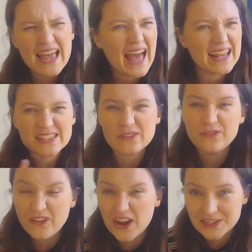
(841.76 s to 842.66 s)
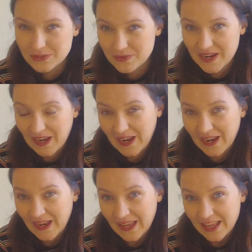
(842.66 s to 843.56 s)
And it's the first week
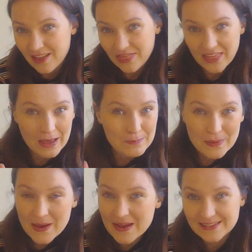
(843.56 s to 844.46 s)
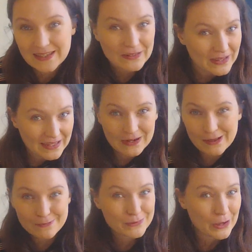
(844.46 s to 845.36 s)
that bars and
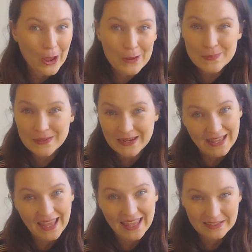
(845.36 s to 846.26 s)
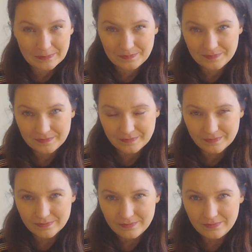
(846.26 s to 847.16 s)
nightclubs are open again.
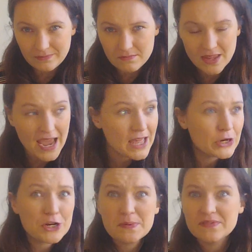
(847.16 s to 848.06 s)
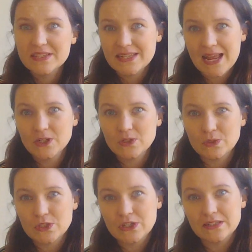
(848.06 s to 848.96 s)
And a group of international
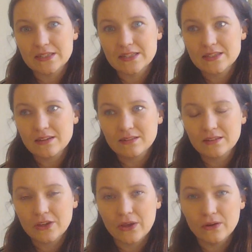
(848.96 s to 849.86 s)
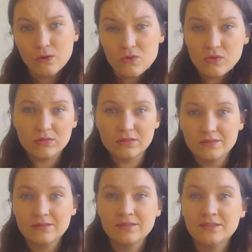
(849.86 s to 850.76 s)
students go, "Ooh,
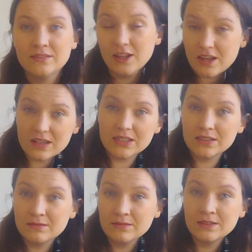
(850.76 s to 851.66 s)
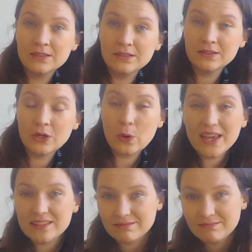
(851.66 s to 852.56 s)
look,
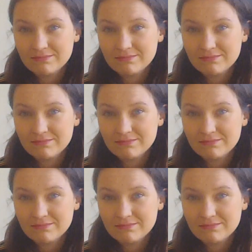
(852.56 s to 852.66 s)
Queen.